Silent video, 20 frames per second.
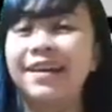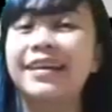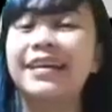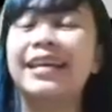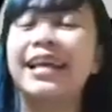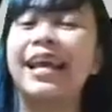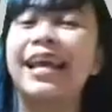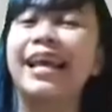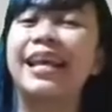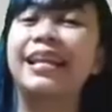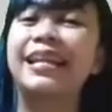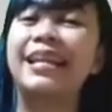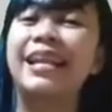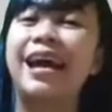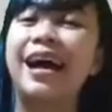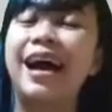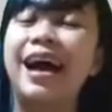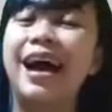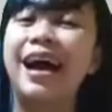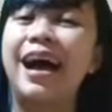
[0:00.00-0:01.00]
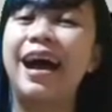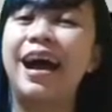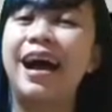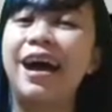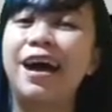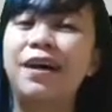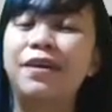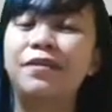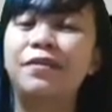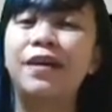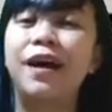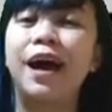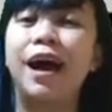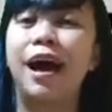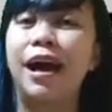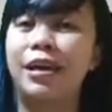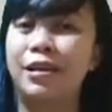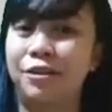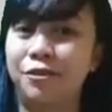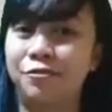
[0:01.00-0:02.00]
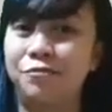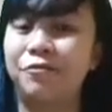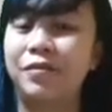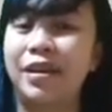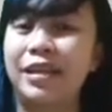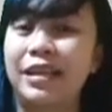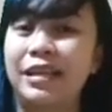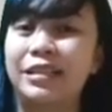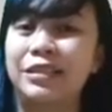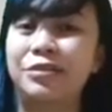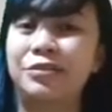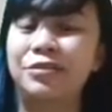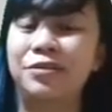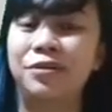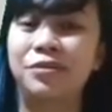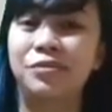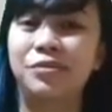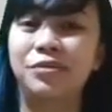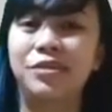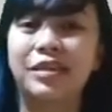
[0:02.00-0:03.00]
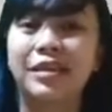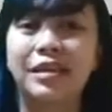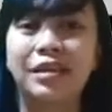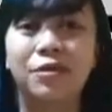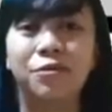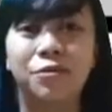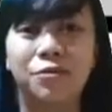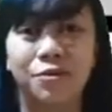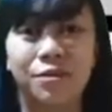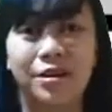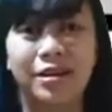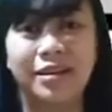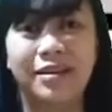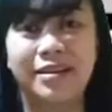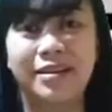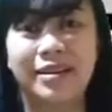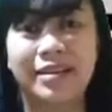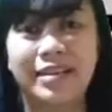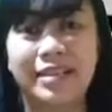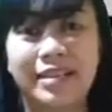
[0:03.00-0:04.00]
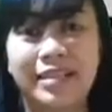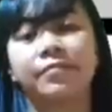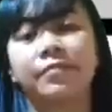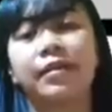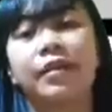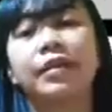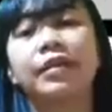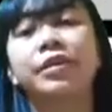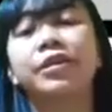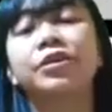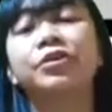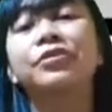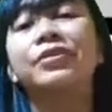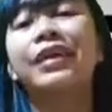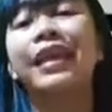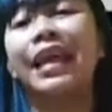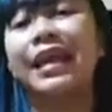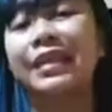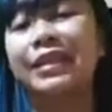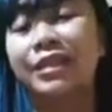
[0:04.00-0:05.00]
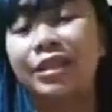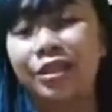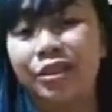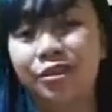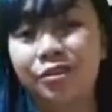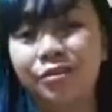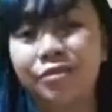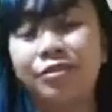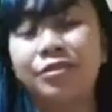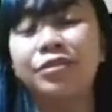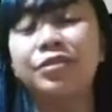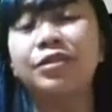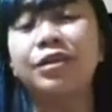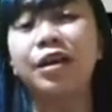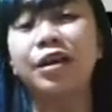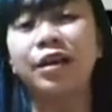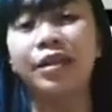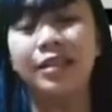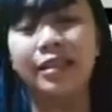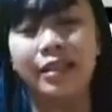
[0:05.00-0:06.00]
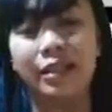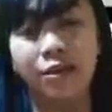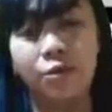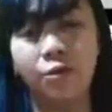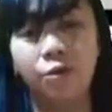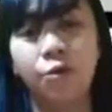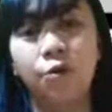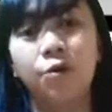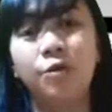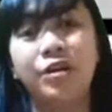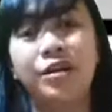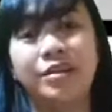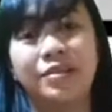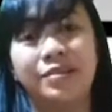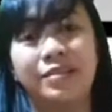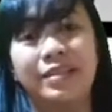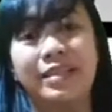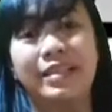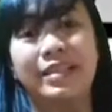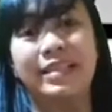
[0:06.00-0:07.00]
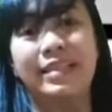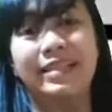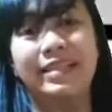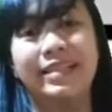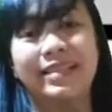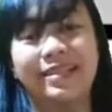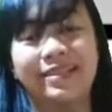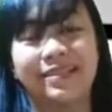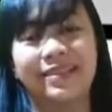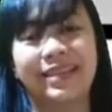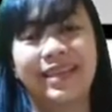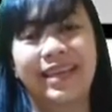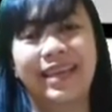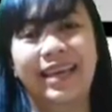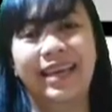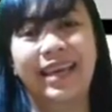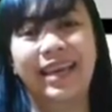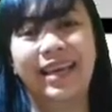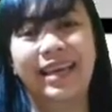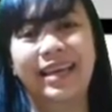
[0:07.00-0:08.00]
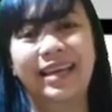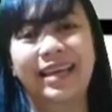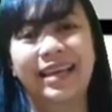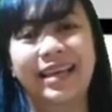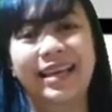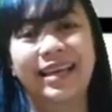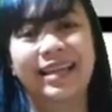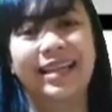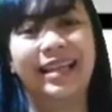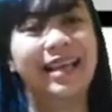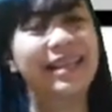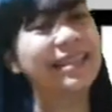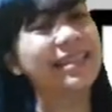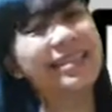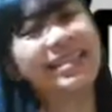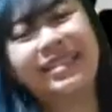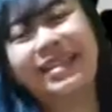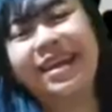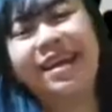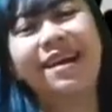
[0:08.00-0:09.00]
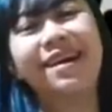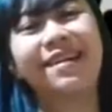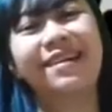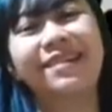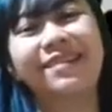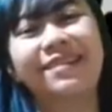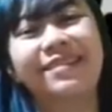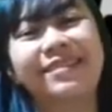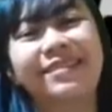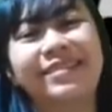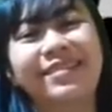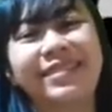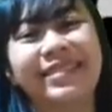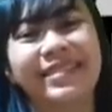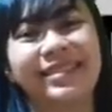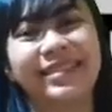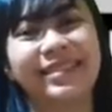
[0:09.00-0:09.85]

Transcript: Okay, now, are you ready to go to the corners? You can choose the corners. Okay? Let's go!